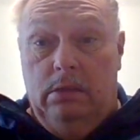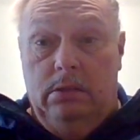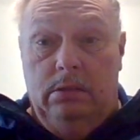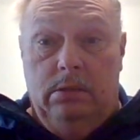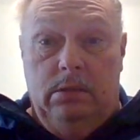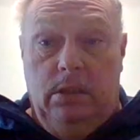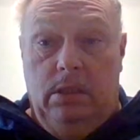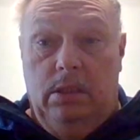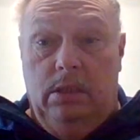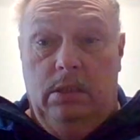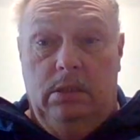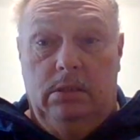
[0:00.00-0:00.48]

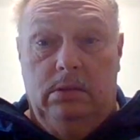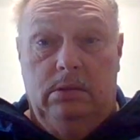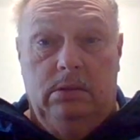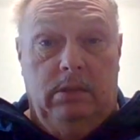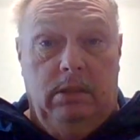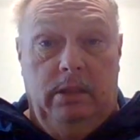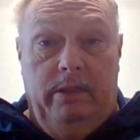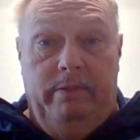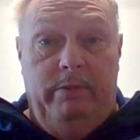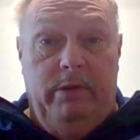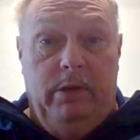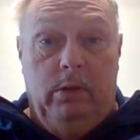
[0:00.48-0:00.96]
the
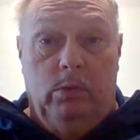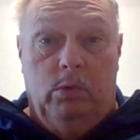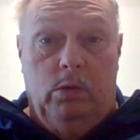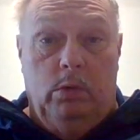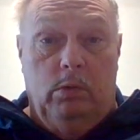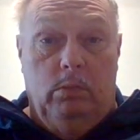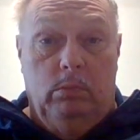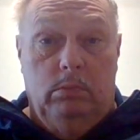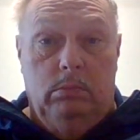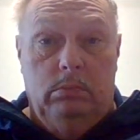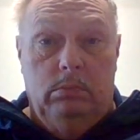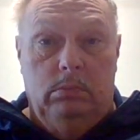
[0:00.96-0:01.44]
living
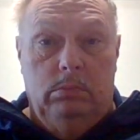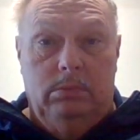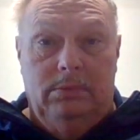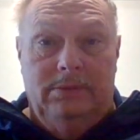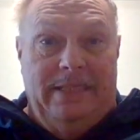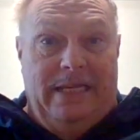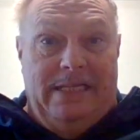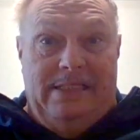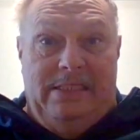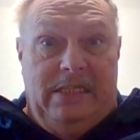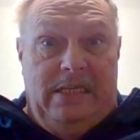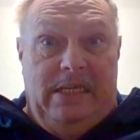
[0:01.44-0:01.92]
room.
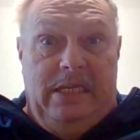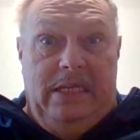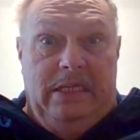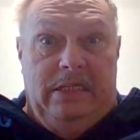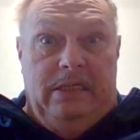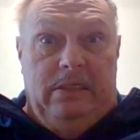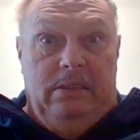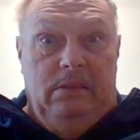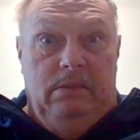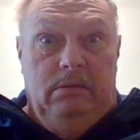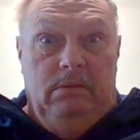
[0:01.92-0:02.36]
That's it.